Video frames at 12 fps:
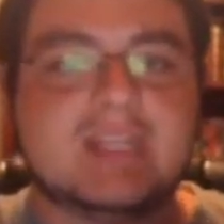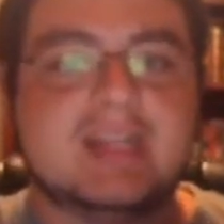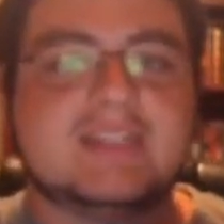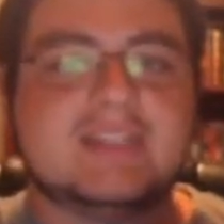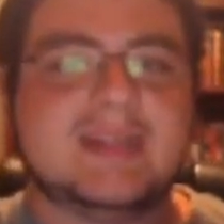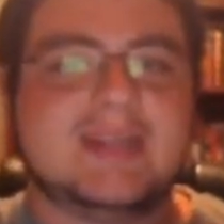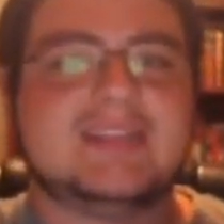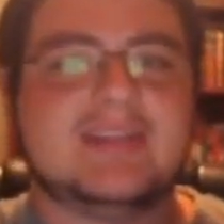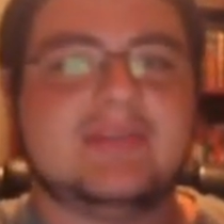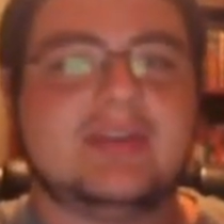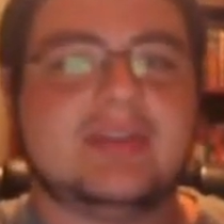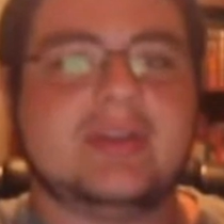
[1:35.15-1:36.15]
It explains
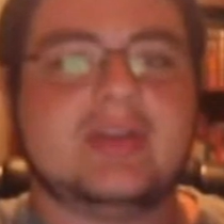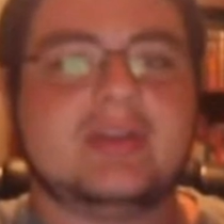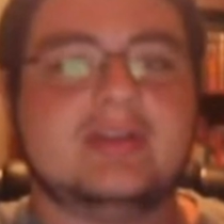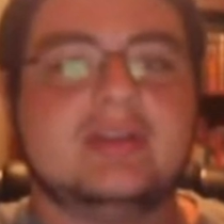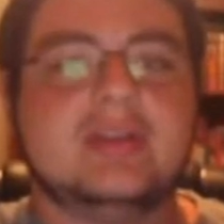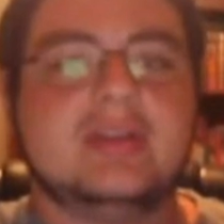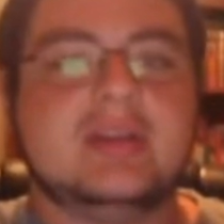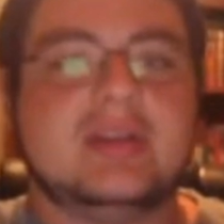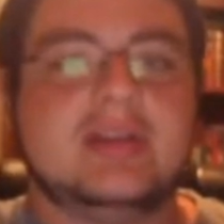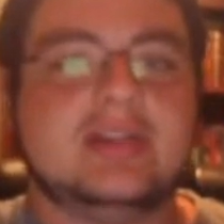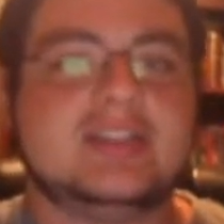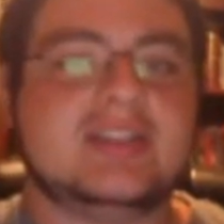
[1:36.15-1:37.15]
everything
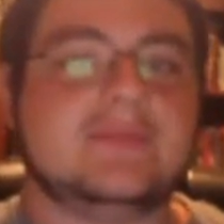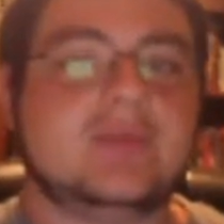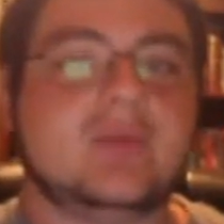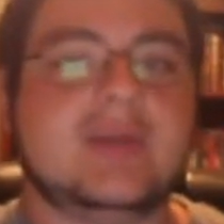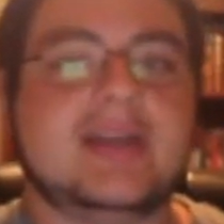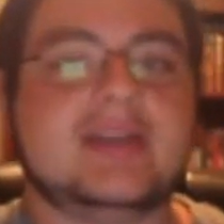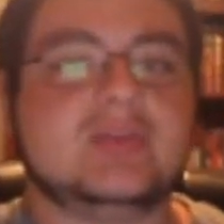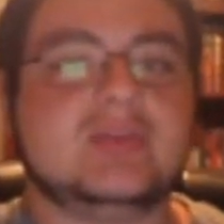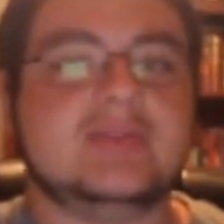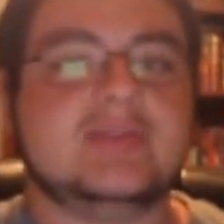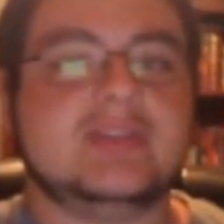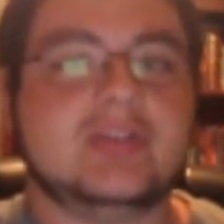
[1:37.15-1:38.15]
in a simple way so
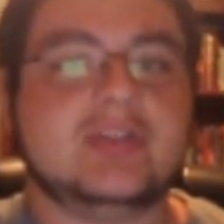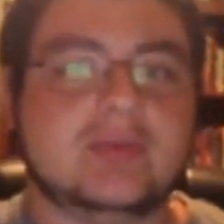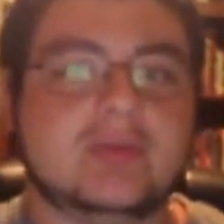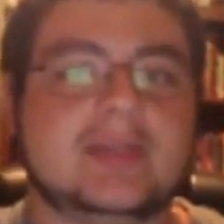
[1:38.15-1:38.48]
even newer